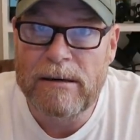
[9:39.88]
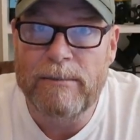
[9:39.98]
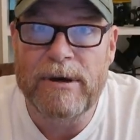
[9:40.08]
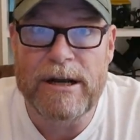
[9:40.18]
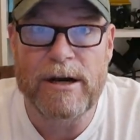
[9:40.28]

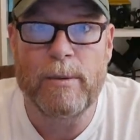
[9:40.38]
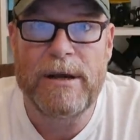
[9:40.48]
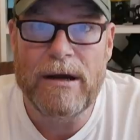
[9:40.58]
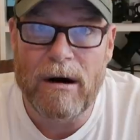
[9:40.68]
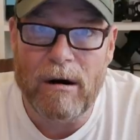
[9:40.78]
But here
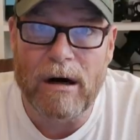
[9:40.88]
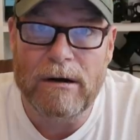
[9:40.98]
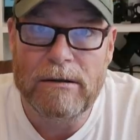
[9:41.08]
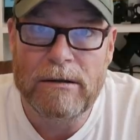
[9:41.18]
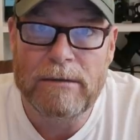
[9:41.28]
we are.
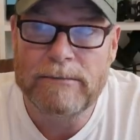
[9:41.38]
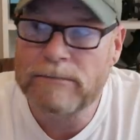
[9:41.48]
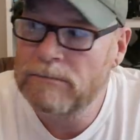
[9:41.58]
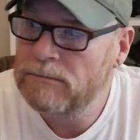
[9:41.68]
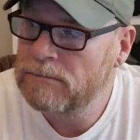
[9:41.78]

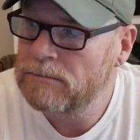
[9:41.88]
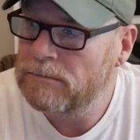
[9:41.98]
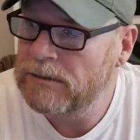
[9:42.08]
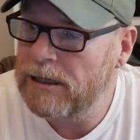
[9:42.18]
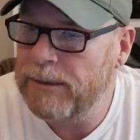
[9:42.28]

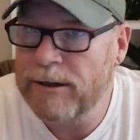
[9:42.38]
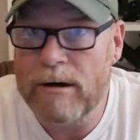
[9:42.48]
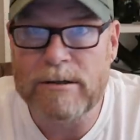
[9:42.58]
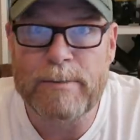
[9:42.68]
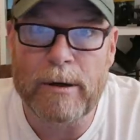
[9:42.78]
I got my
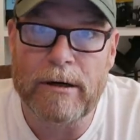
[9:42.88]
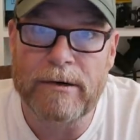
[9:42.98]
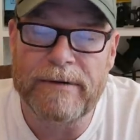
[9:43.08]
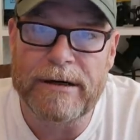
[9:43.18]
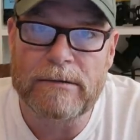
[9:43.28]
dogs barking
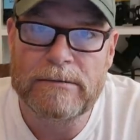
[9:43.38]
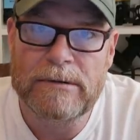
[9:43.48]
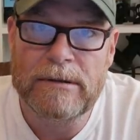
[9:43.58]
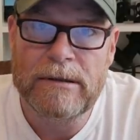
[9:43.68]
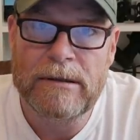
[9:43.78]
over there.
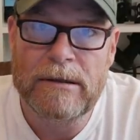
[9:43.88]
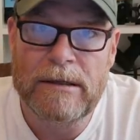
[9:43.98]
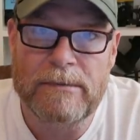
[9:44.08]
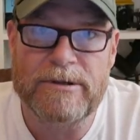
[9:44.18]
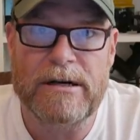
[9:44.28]

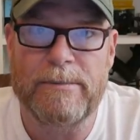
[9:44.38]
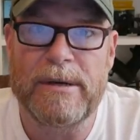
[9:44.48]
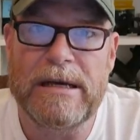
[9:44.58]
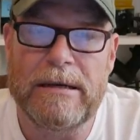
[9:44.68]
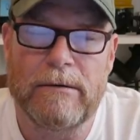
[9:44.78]
I'm trying to
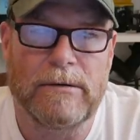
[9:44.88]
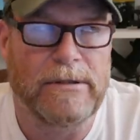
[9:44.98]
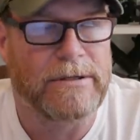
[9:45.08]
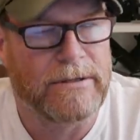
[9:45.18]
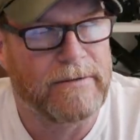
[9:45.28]
be,
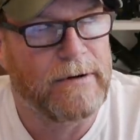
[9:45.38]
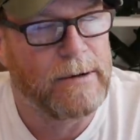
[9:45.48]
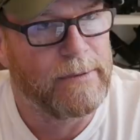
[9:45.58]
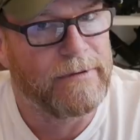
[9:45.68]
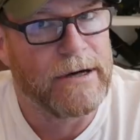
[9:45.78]
this is a
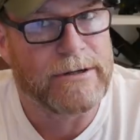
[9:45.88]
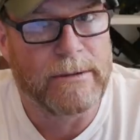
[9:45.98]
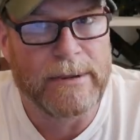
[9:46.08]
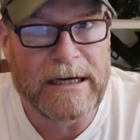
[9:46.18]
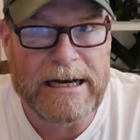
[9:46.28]
very
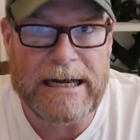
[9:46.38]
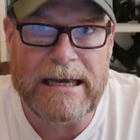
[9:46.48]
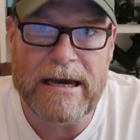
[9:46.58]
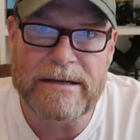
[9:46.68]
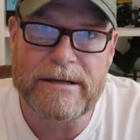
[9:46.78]
professional, but in any
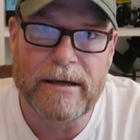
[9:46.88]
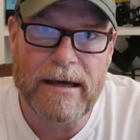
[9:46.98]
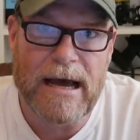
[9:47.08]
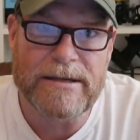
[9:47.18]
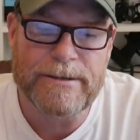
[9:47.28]
case,
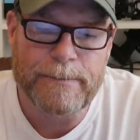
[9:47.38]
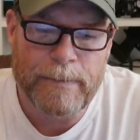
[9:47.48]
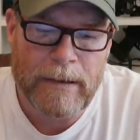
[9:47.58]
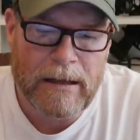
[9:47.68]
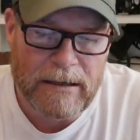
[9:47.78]
guys,
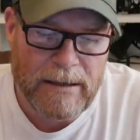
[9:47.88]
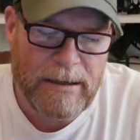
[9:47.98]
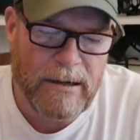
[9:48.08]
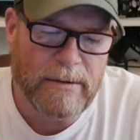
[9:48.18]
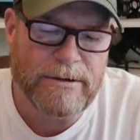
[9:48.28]
let
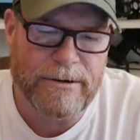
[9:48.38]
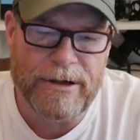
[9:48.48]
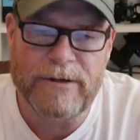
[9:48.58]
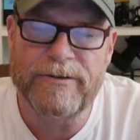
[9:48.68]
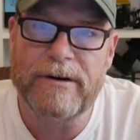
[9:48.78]
me know what your
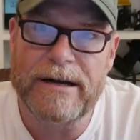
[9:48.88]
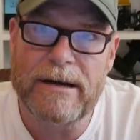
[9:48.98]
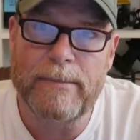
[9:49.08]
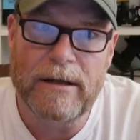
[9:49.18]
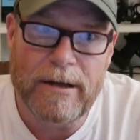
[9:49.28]
thoughts are
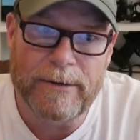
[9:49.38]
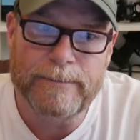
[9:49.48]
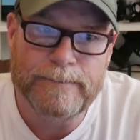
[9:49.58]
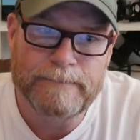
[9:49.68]
down below